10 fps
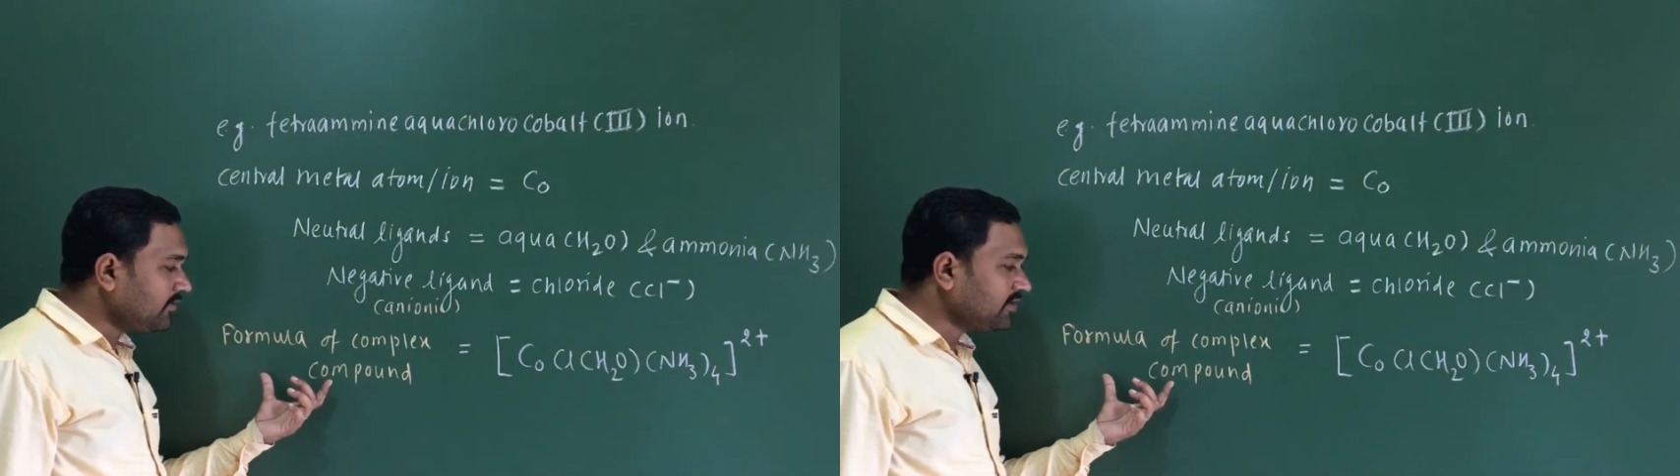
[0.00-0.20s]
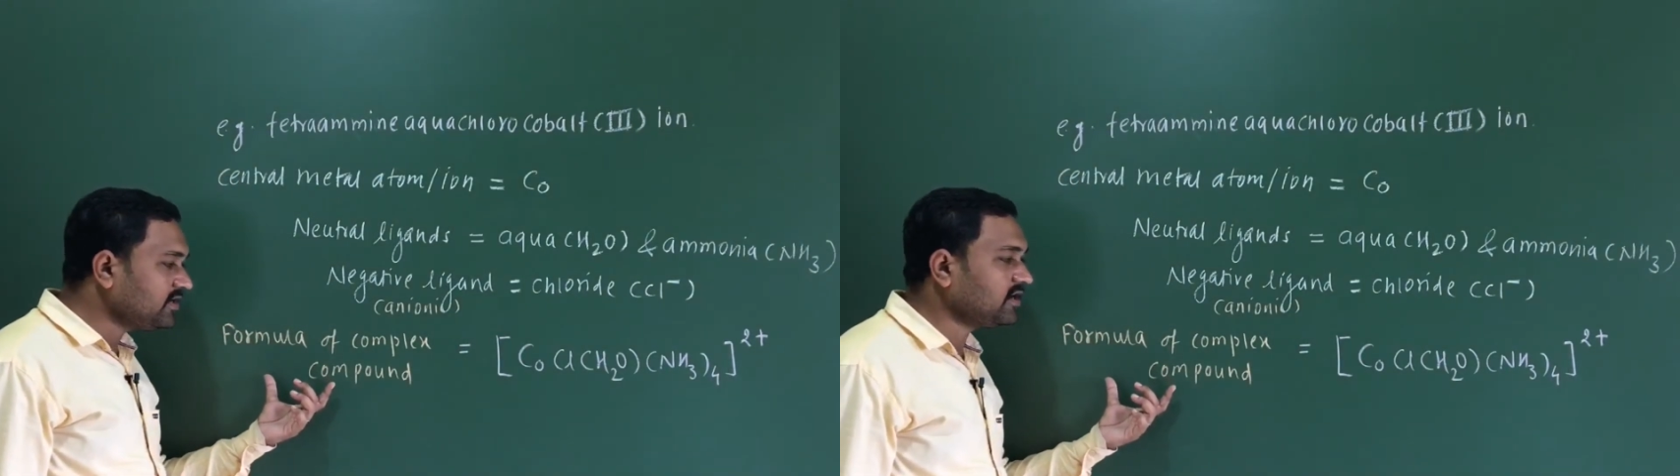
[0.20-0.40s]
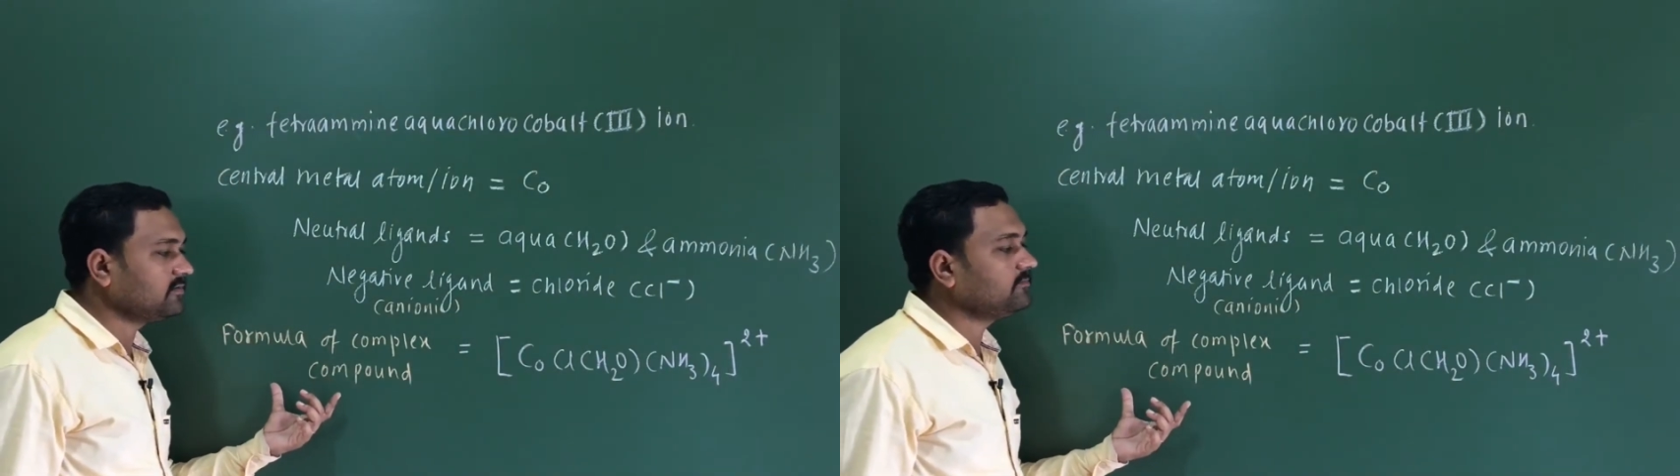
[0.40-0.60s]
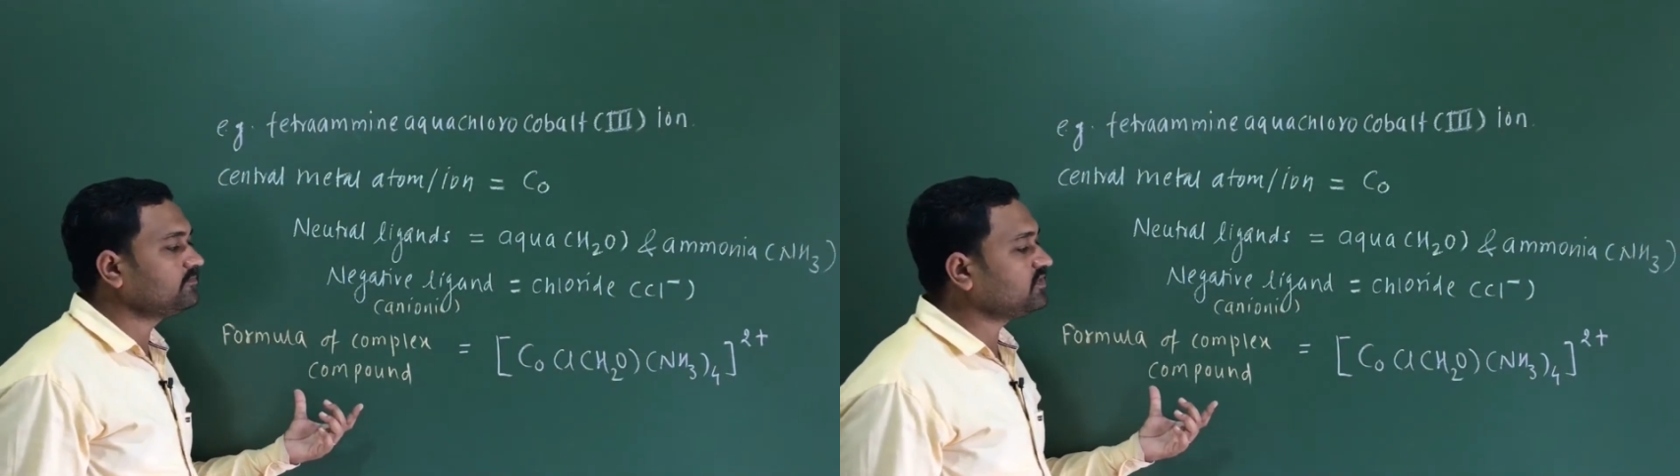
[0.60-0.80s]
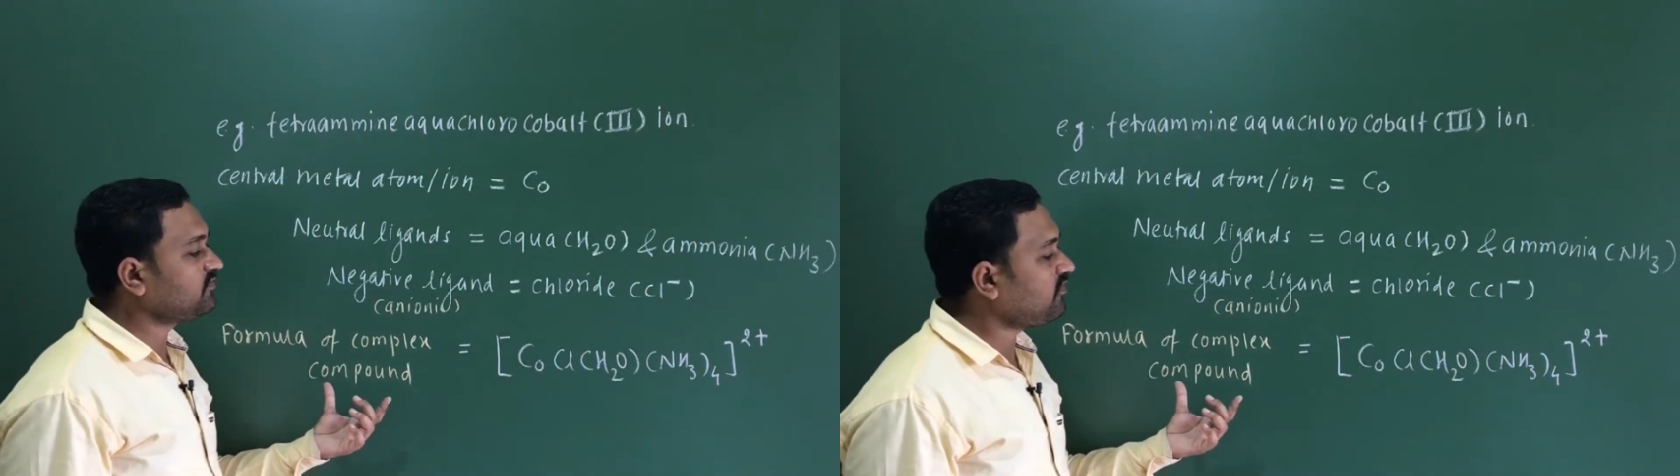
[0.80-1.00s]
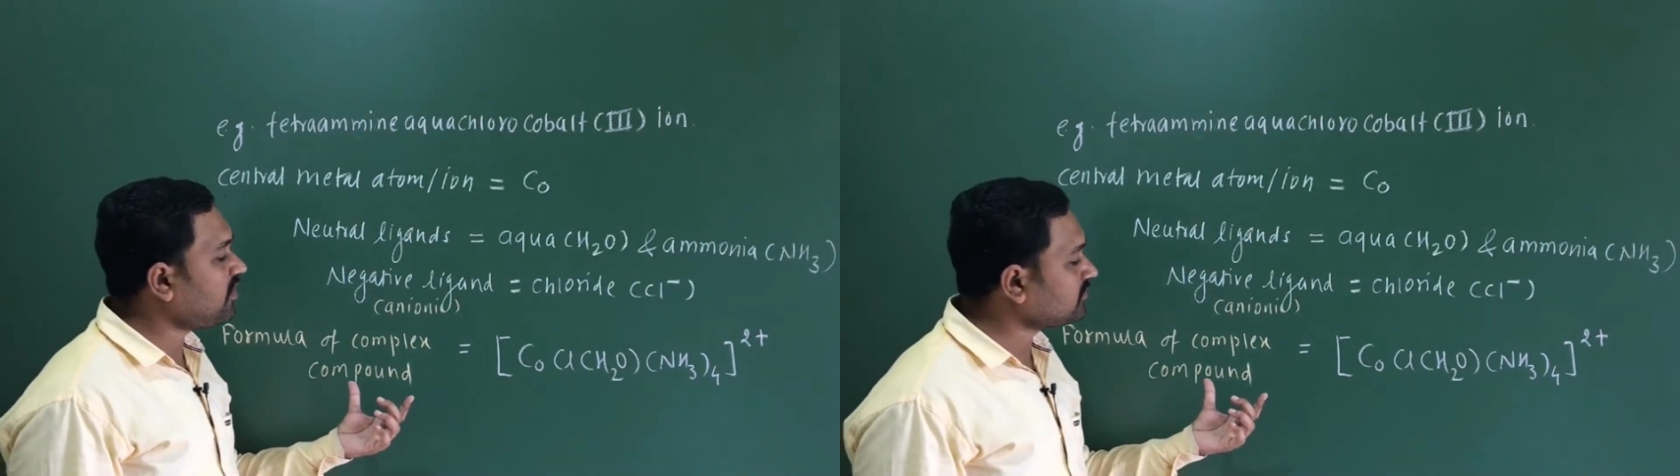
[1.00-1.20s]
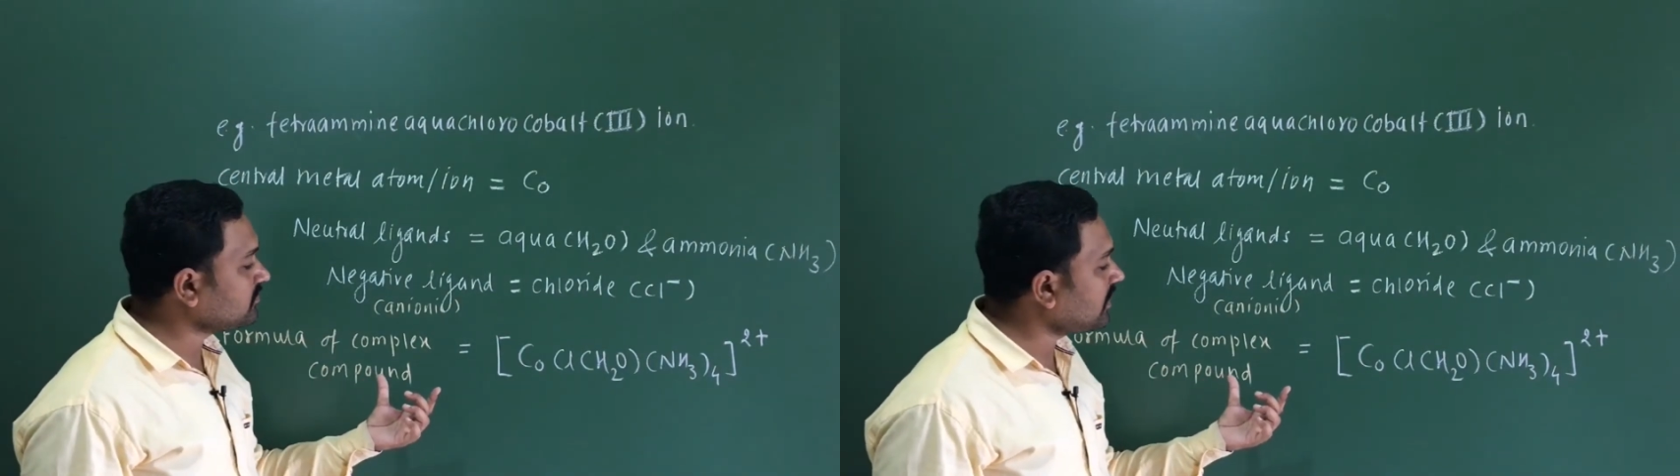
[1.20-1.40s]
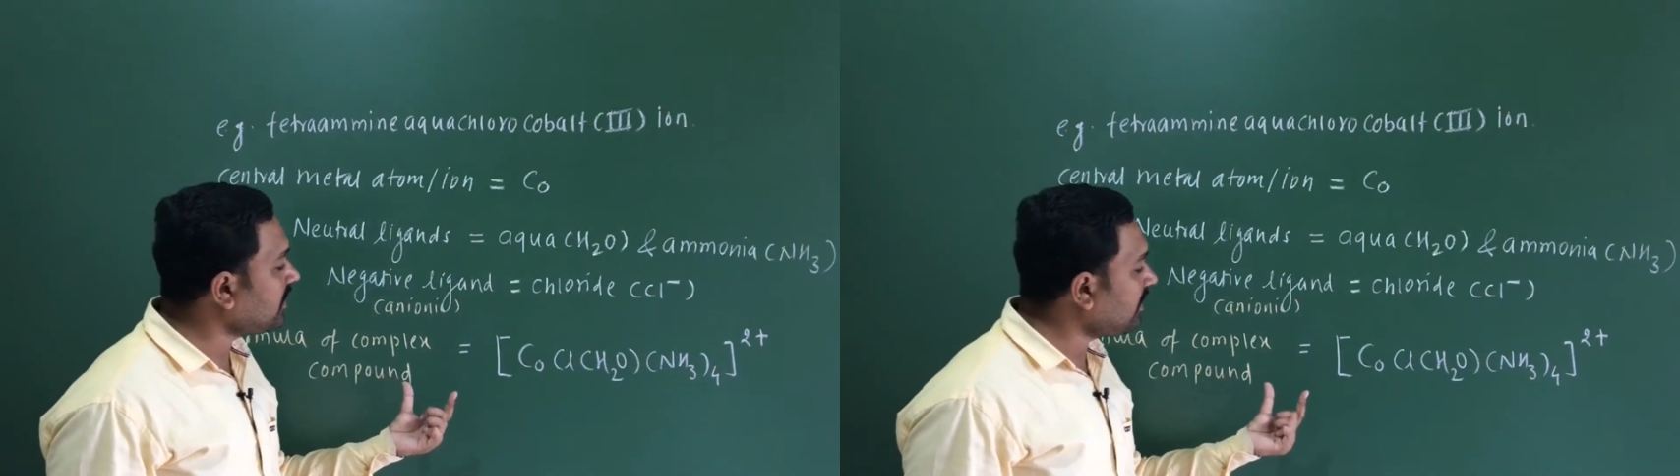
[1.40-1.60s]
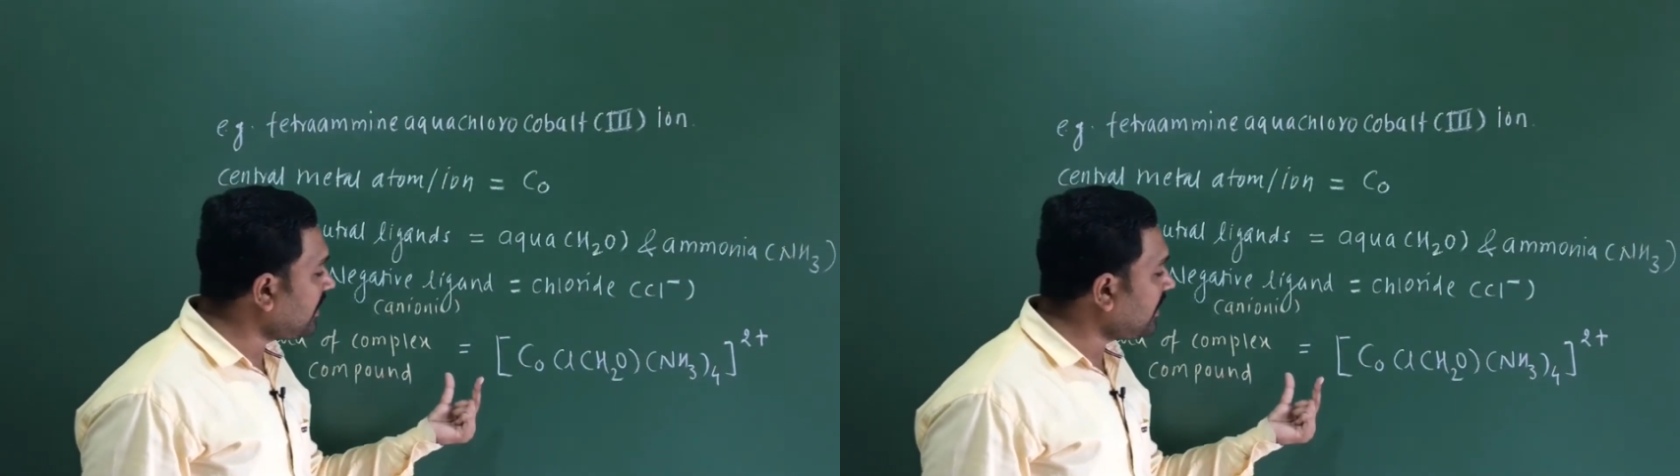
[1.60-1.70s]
written the formula